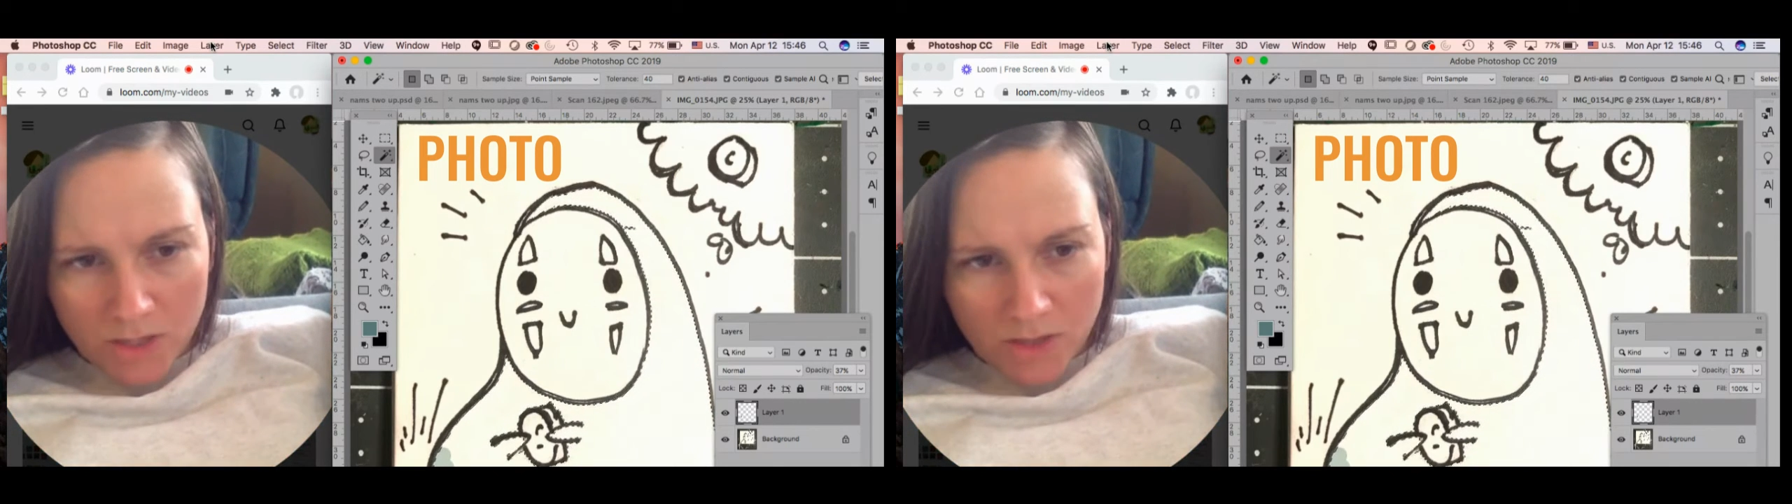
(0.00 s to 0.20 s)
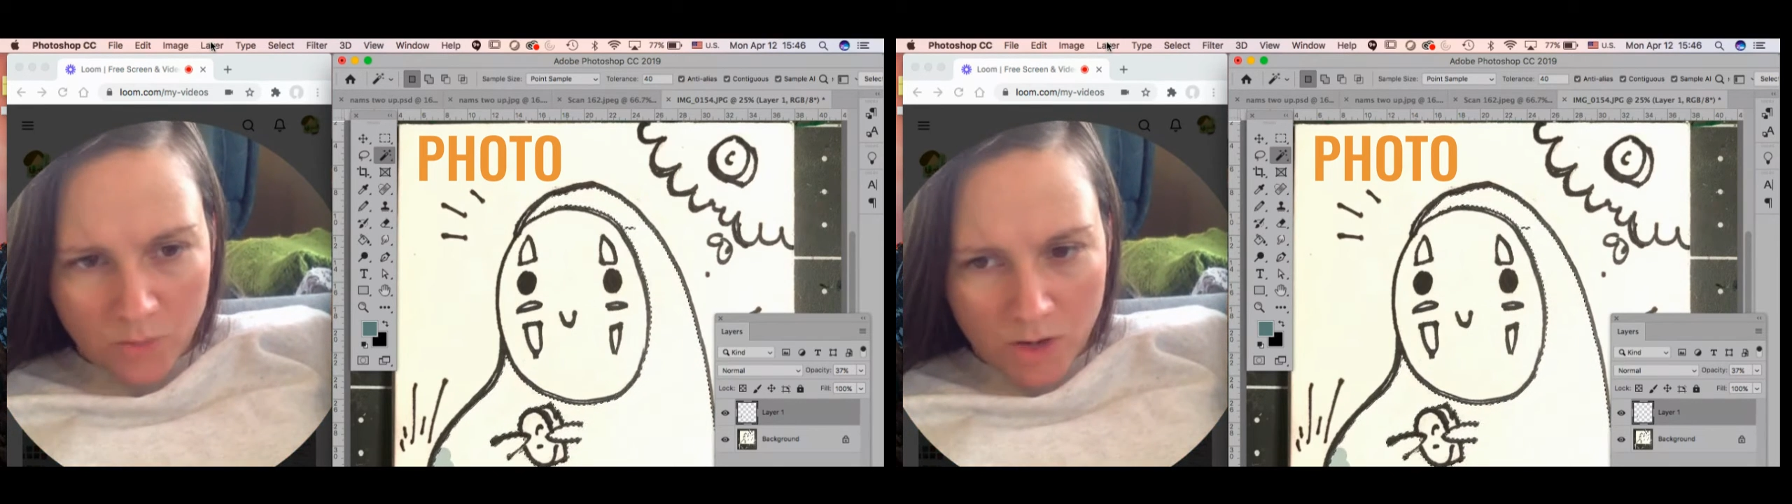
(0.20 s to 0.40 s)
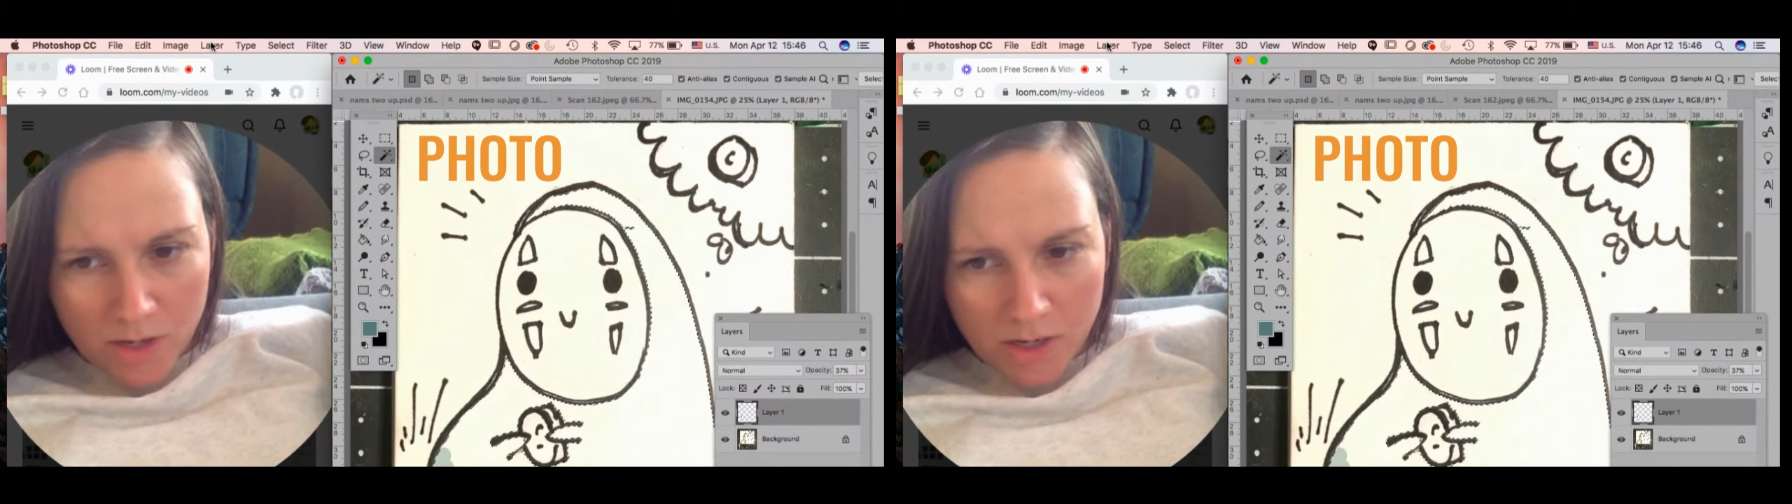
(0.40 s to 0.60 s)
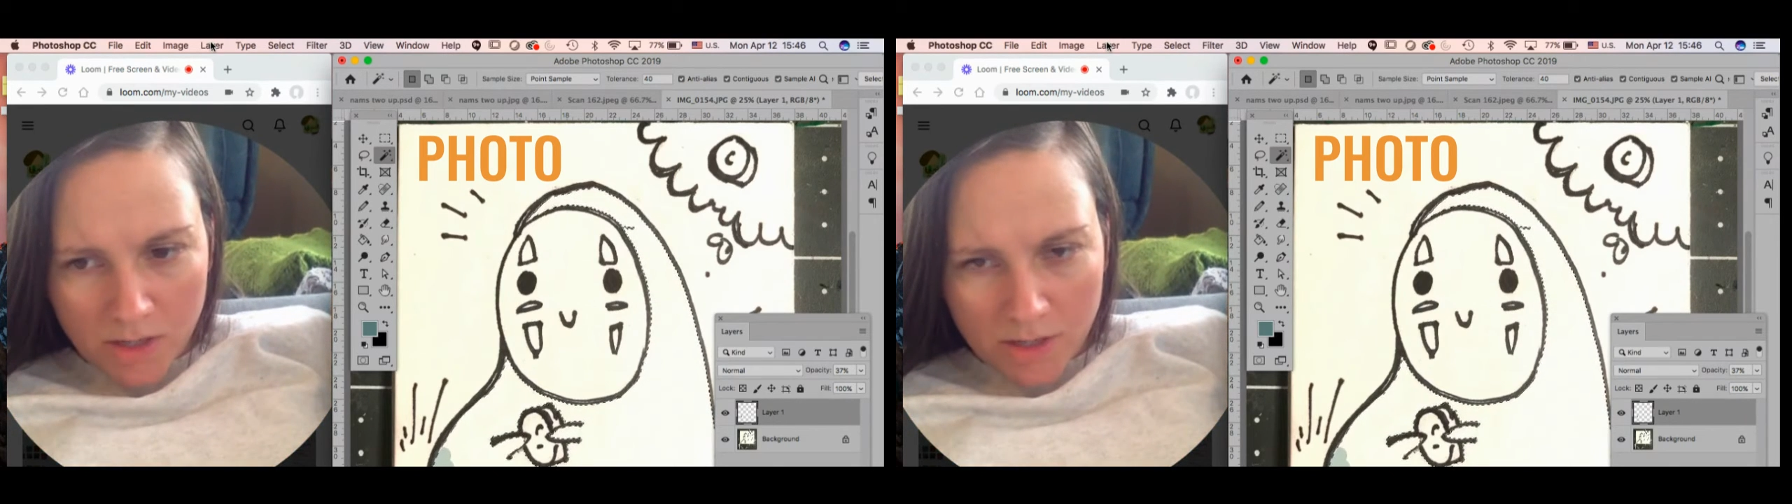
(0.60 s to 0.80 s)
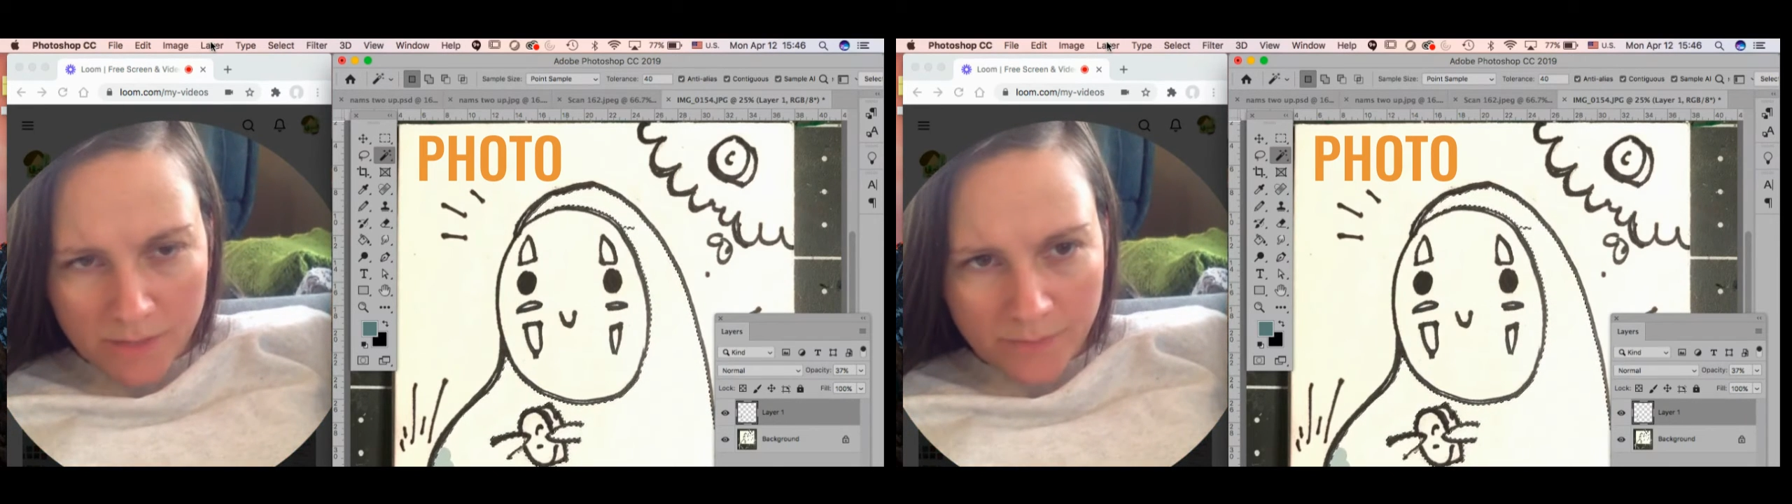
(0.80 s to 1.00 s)
of
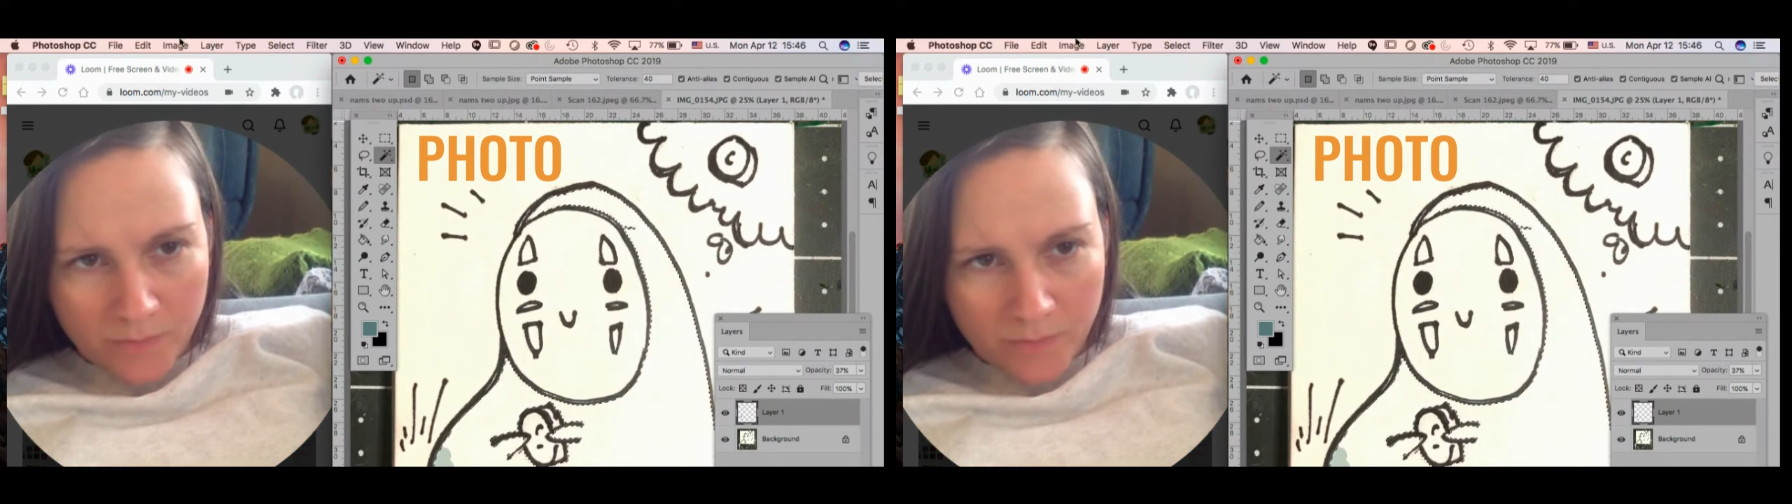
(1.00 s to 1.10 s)
watercolor.